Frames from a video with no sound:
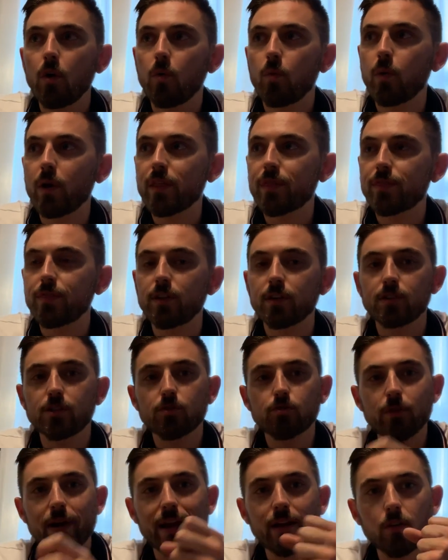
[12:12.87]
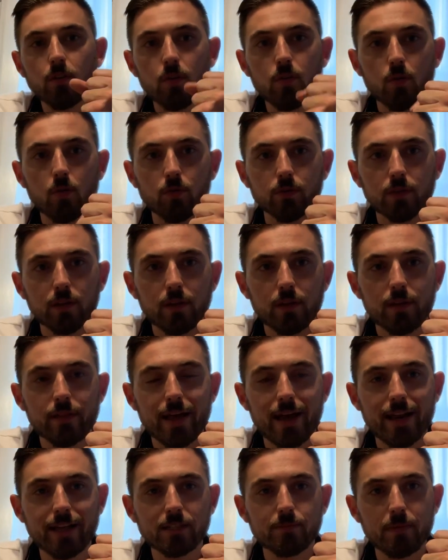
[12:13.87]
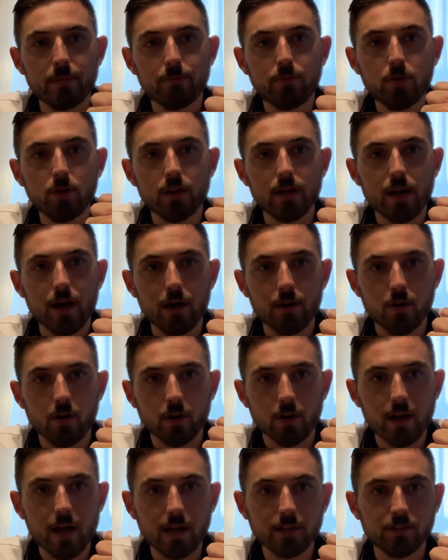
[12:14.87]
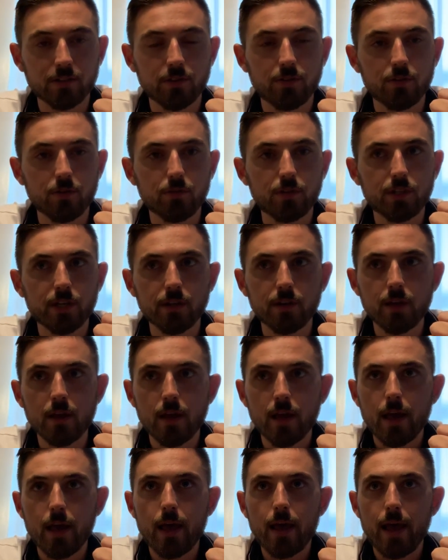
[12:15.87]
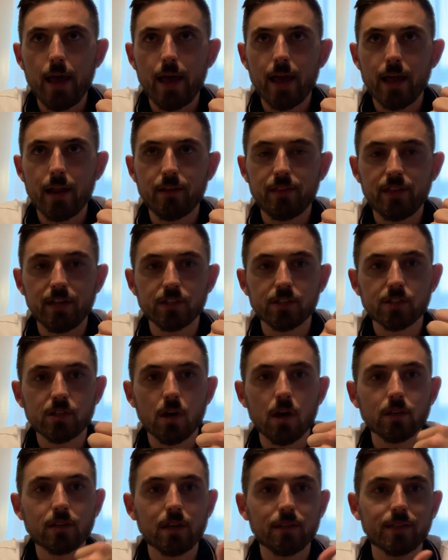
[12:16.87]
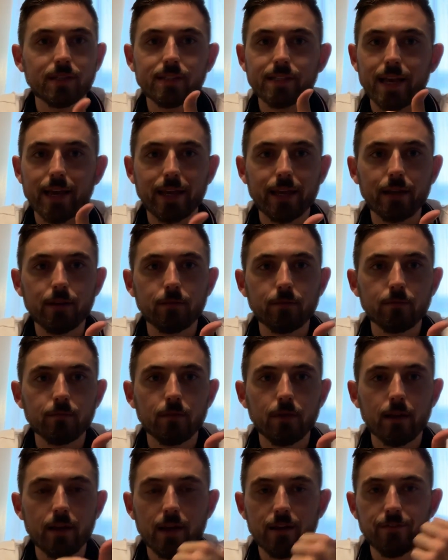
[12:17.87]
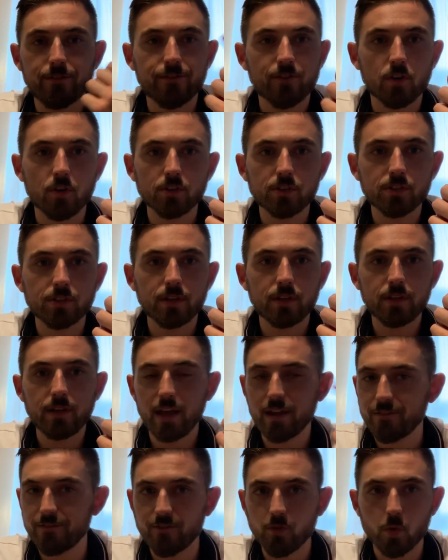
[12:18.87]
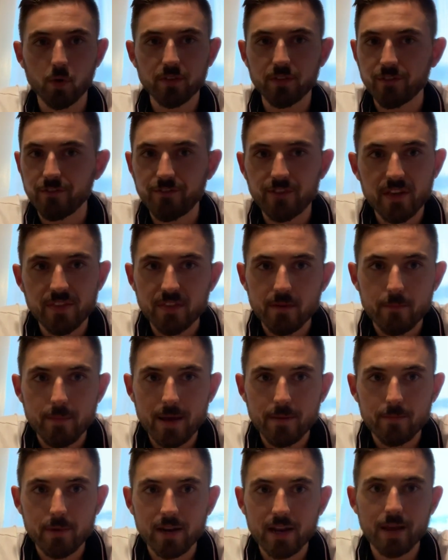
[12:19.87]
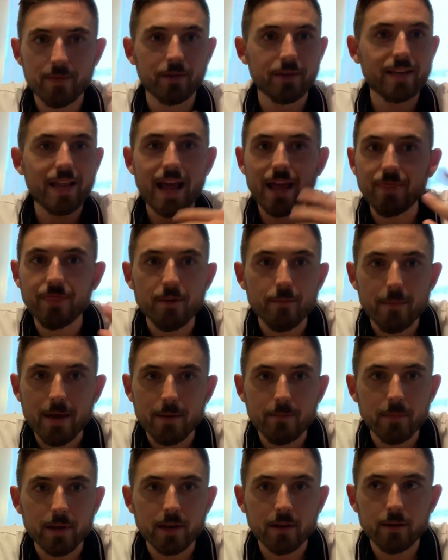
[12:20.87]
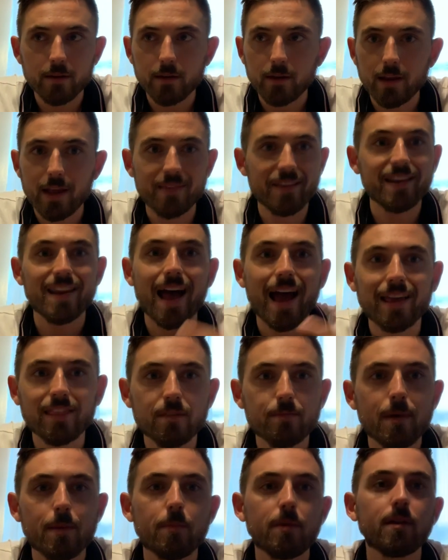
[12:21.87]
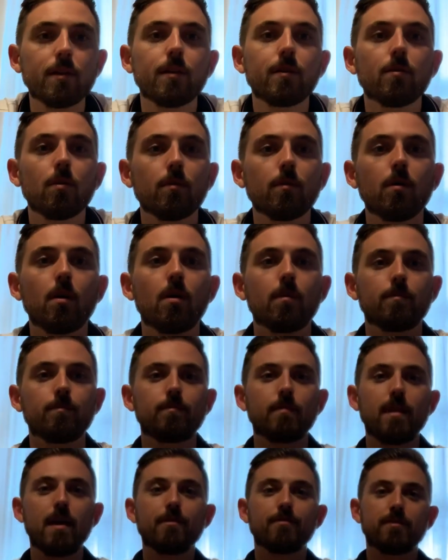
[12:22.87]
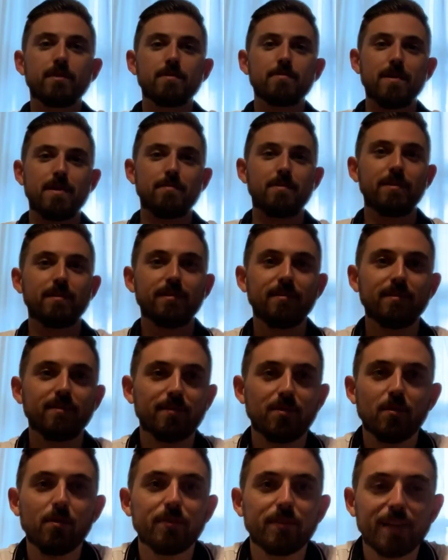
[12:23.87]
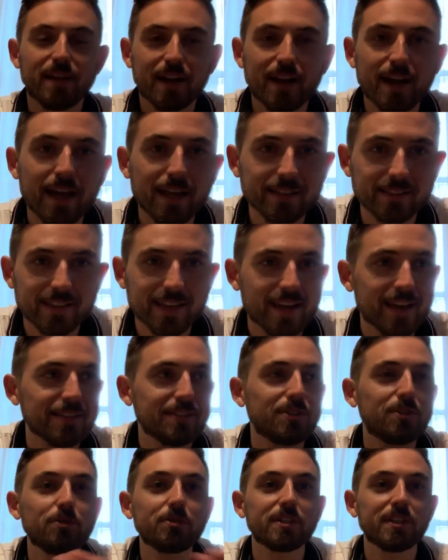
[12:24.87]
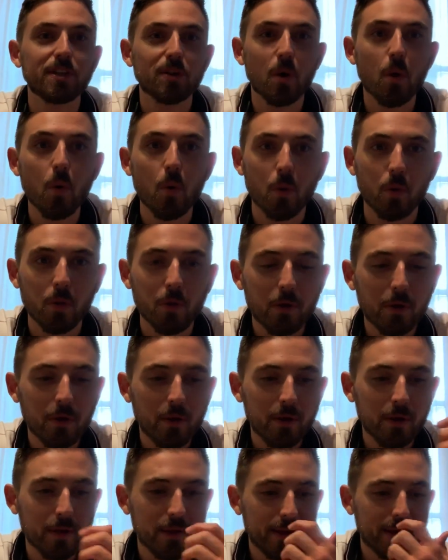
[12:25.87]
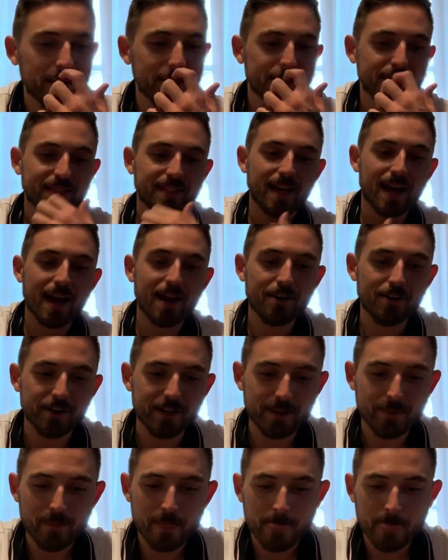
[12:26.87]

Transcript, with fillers: with the stranglehold that has been put on our Constitution and the assault on the Second and First and Fourth and Fifth Amendment and the Tenth Amendment and the Ninth Amendment and every amendment, the, the, the Constitution in whole, in its entirety.